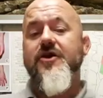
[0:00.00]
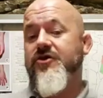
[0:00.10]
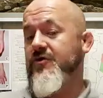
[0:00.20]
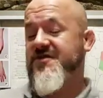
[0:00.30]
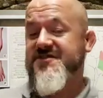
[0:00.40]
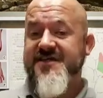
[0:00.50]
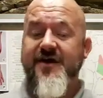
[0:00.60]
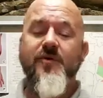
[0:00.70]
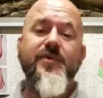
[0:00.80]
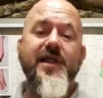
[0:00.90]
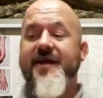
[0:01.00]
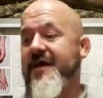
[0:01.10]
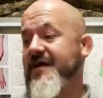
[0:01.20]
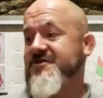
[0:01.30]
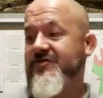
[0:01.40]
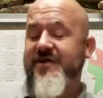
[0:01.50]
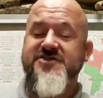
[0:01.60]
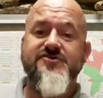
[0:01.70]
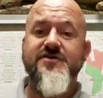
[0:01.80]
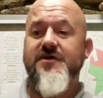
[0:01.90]
You can set up like a
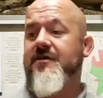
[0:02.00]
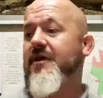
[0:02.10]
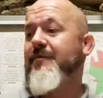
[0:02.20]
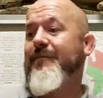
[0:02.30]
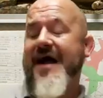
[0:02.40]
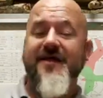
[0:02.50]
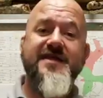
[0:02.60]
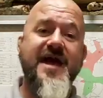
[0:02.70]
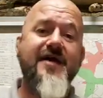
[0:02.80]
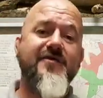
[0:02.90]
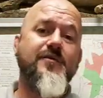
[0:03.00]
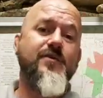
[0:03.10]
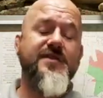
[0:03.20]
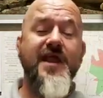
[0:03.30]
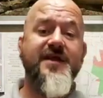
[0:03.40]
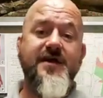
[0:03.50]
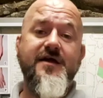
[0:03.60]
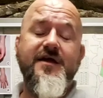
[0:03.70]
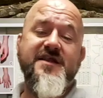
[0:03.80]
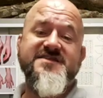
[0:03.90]
terrestrial paludarium with like
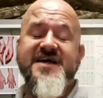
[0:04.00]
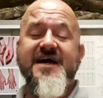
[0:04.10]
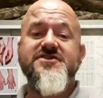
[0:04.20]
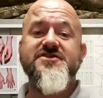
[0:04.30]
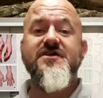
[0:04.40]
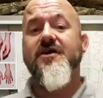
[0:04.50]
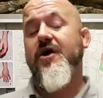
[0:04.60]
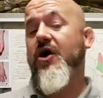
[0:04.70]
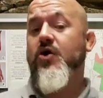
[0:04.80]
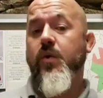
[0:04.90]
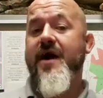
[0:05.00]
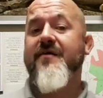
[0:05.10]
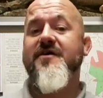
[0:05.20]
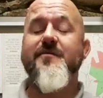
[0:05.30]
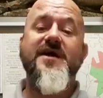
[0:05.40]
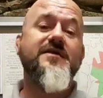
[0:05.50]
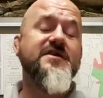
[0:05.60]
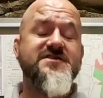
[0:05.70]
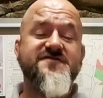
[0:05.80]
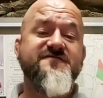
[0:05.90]
a, an attached aquarium in
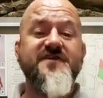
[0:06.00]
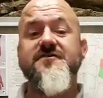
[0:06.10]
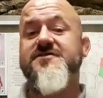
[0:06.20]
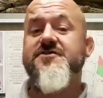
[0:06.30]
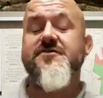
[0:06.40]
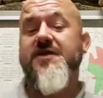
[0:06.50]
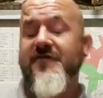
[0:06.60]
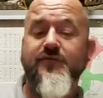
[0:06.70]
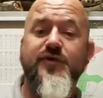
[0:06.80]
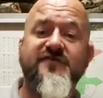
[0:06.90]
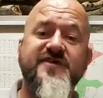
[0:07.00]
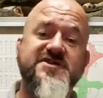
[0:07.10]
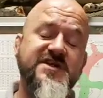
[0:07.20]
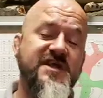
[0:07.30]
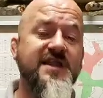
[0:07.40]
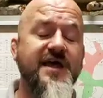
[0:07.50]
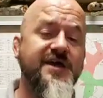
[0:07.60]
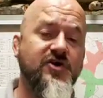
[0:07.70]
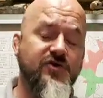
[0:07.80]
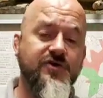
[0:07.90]
that is filtered. You could even put fish in and let
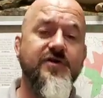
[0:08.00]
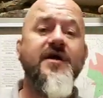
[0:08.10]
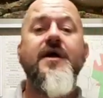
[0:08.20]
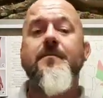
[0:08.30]
it hunt.